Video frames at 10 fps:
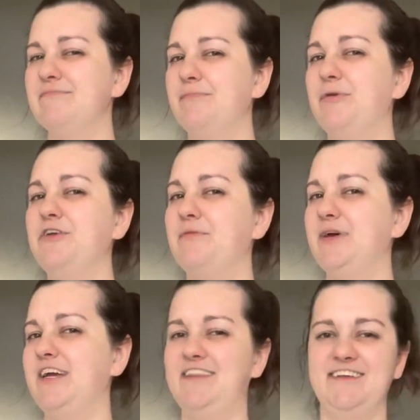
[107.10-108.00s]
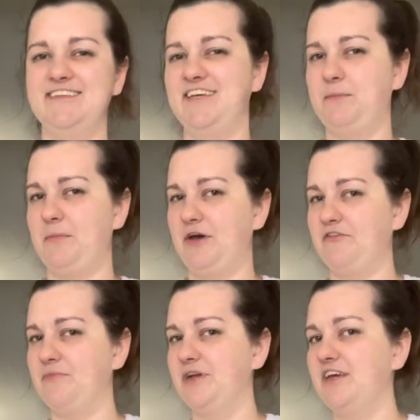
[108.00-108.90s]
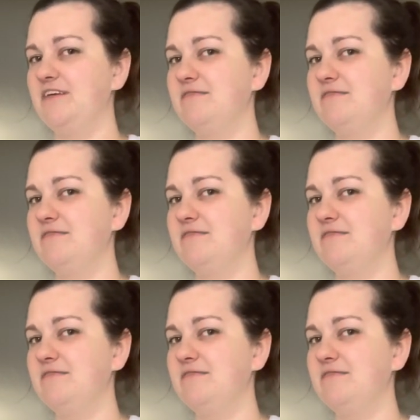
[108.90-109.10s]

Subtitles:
But you're making the same amount of money.